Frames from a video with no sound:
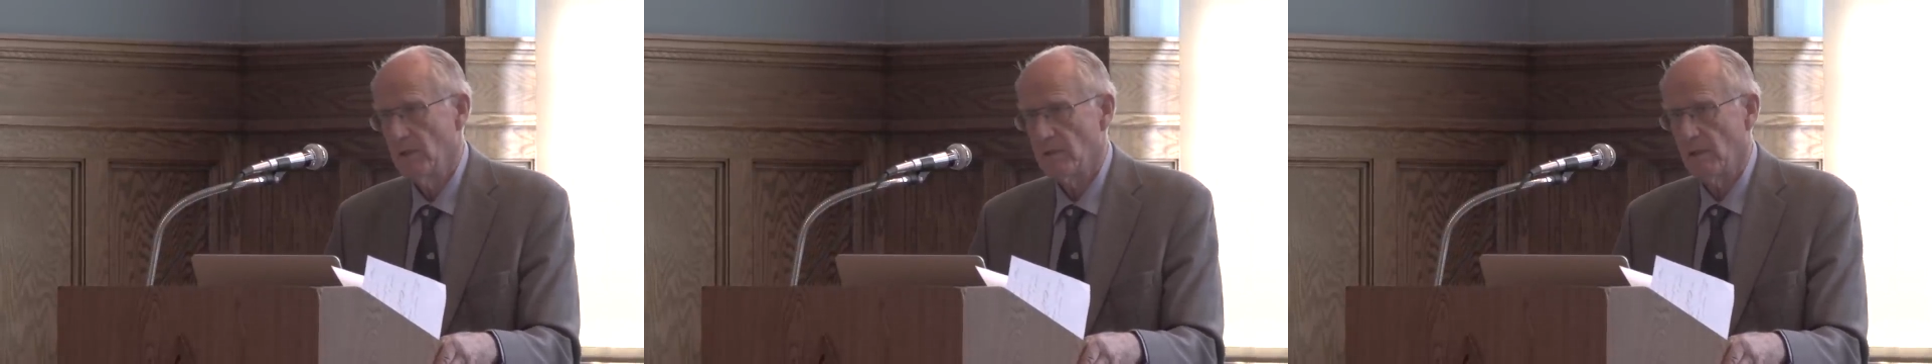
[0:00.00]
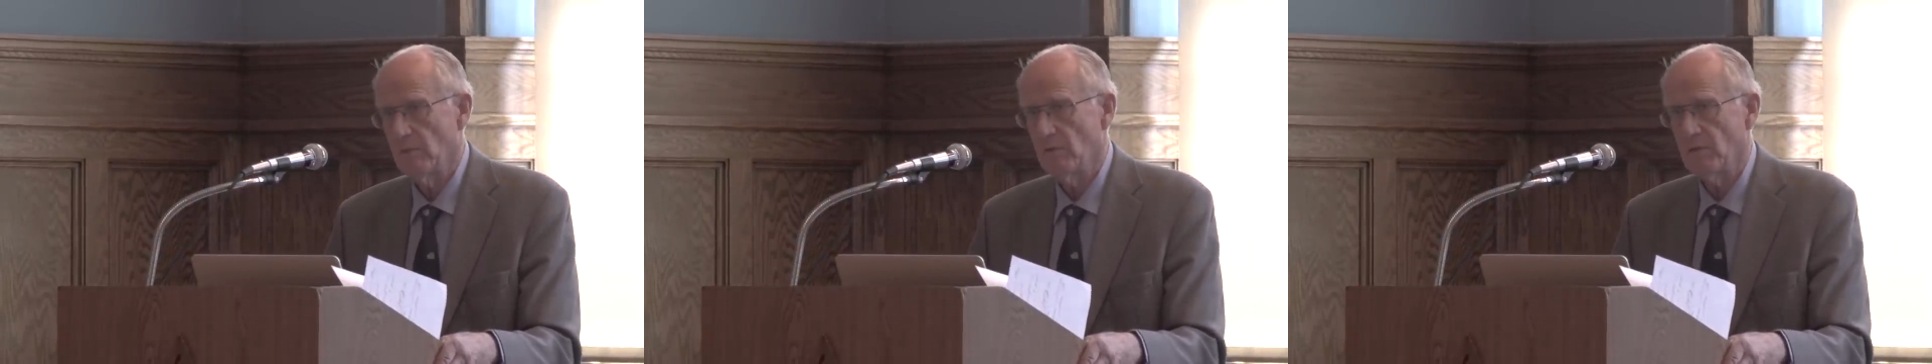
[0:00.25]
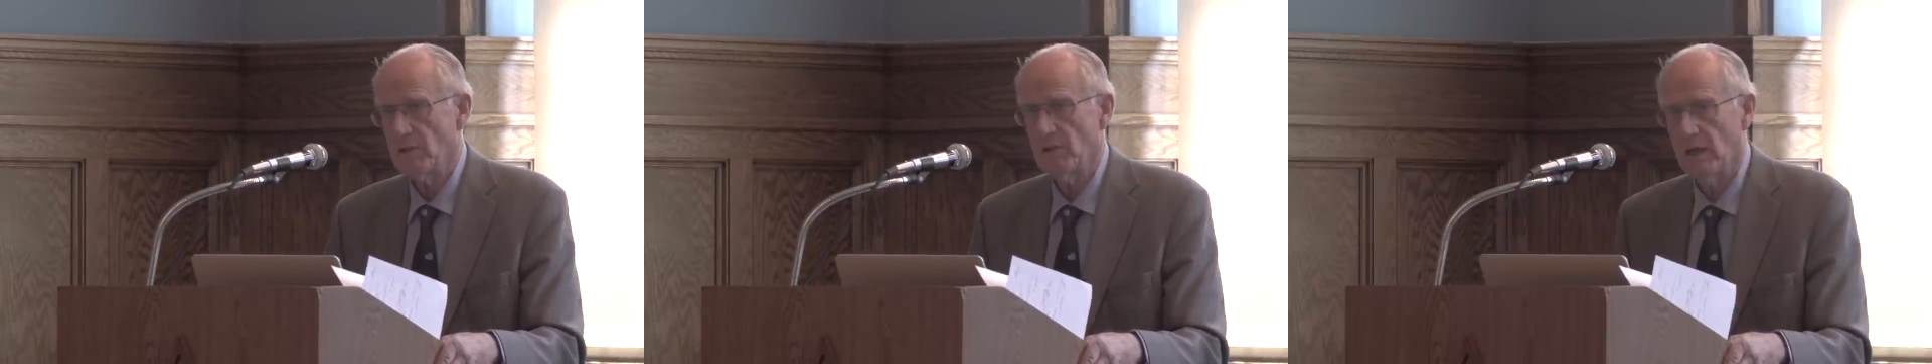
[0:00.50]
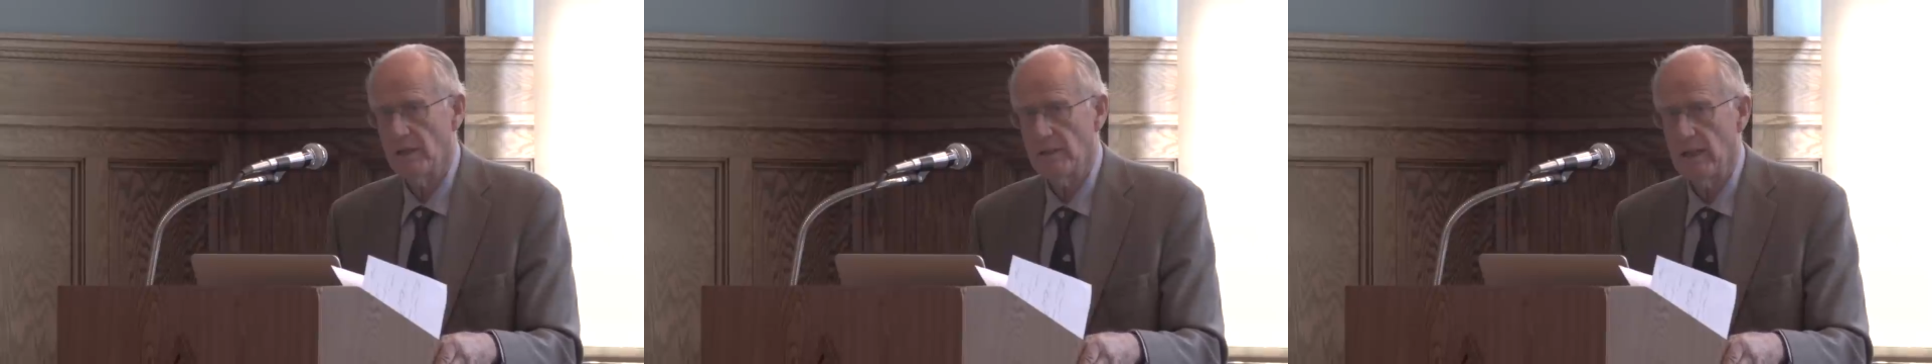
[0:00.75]
Some of us
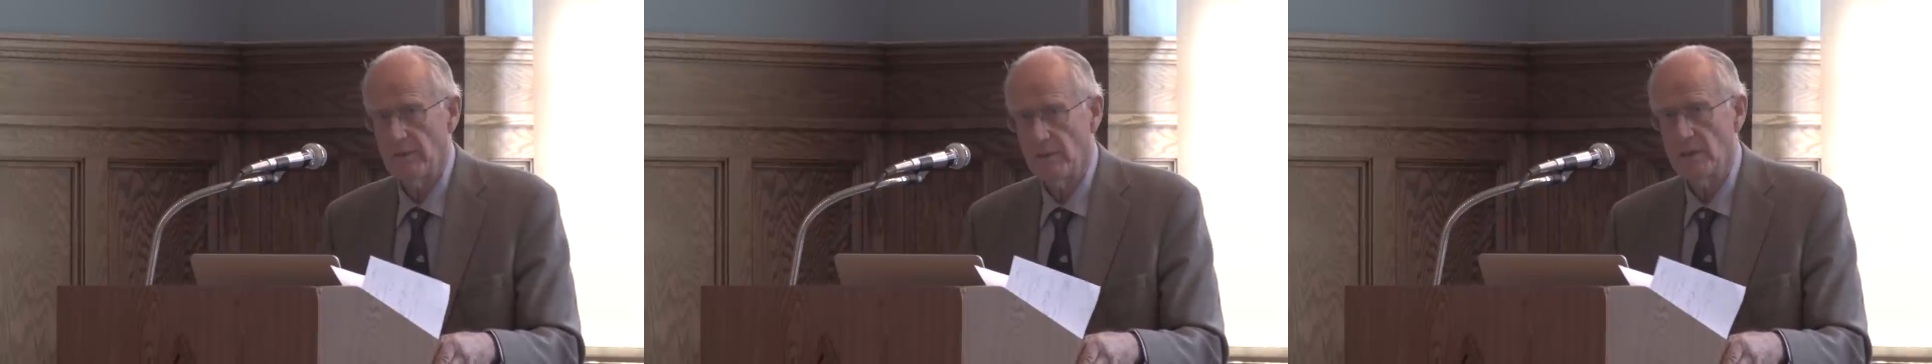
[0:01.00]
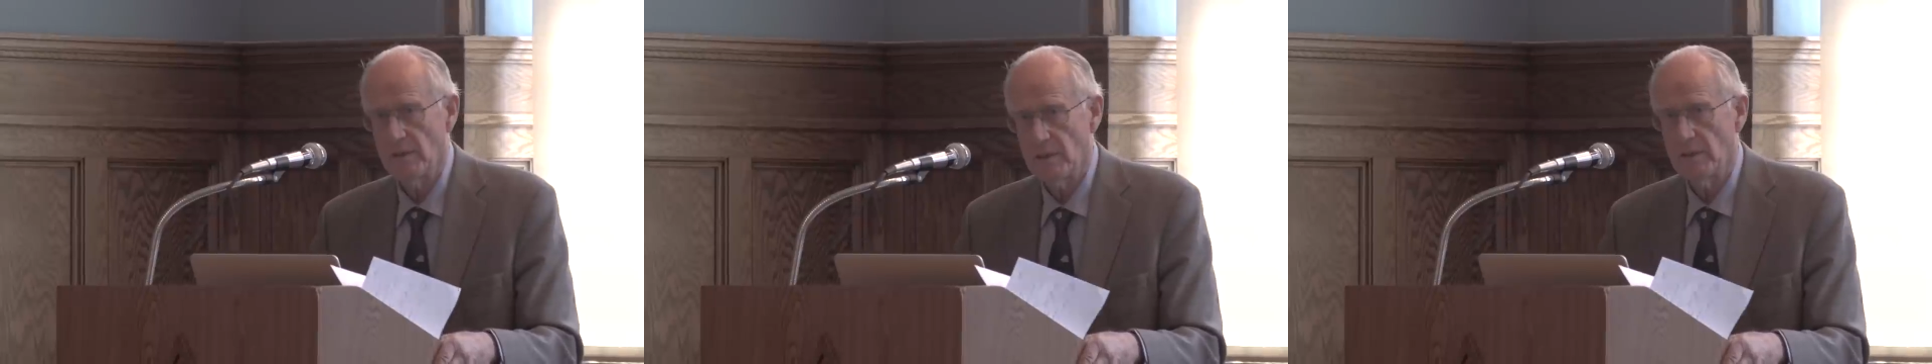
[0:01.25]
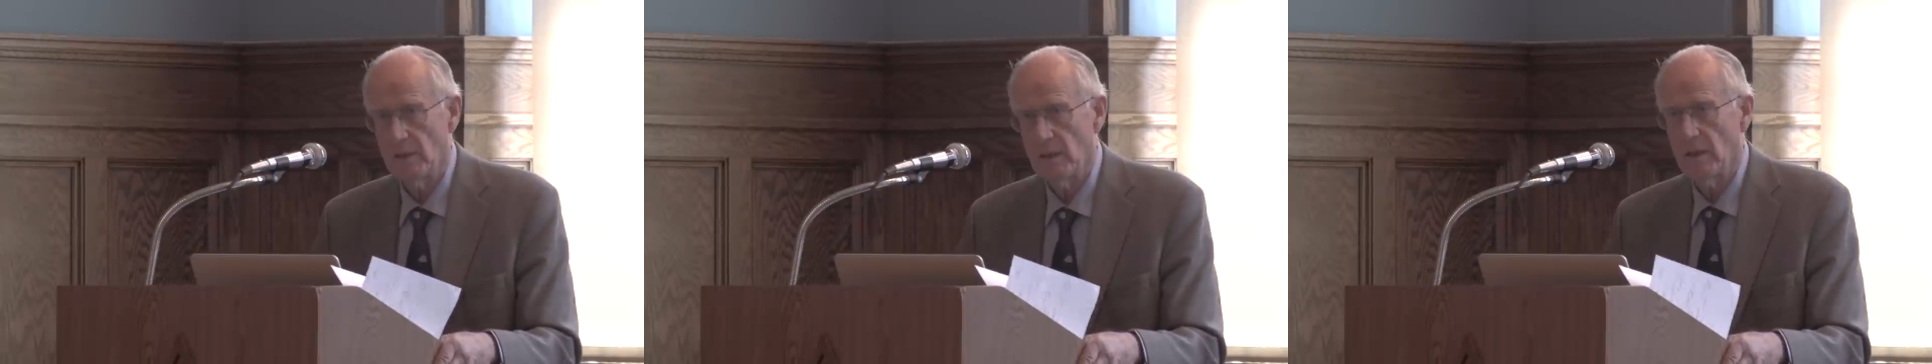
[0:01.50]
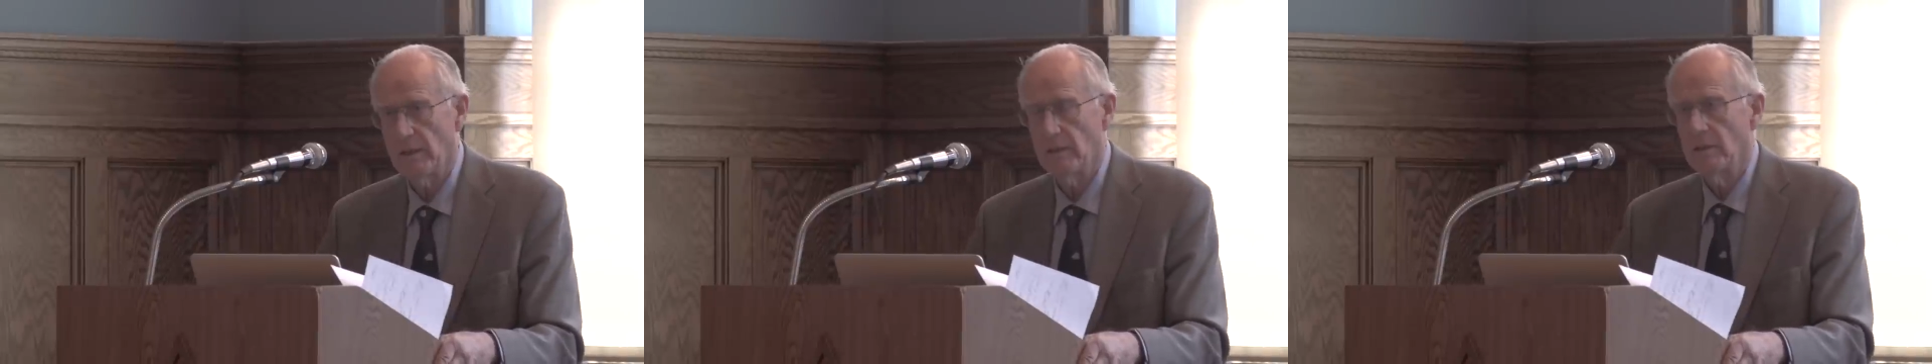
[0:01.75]
tried to get these in
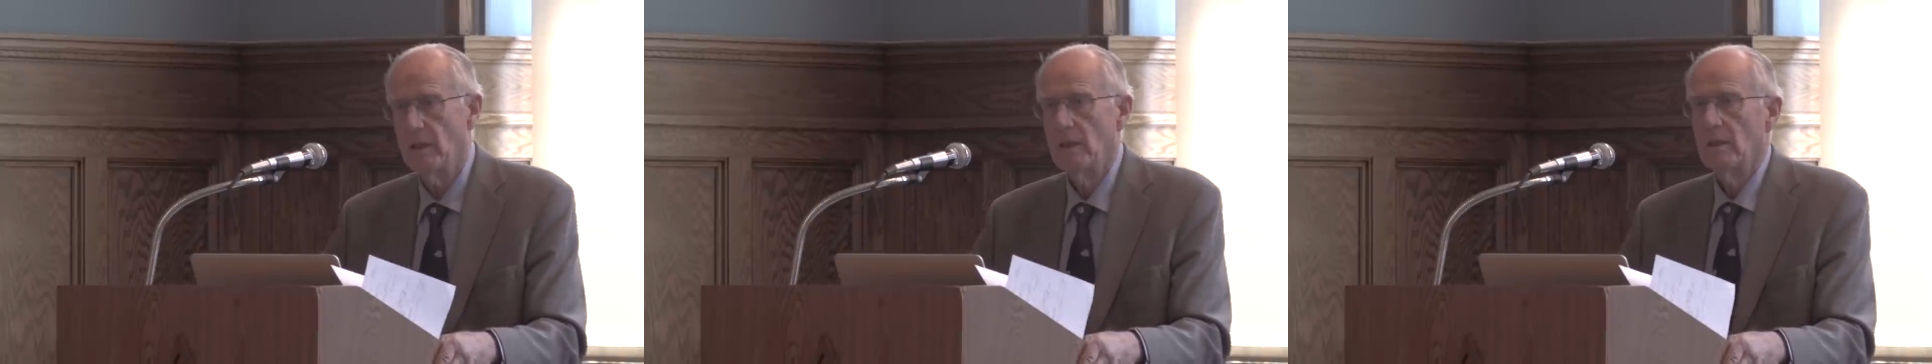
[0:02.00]
earlier,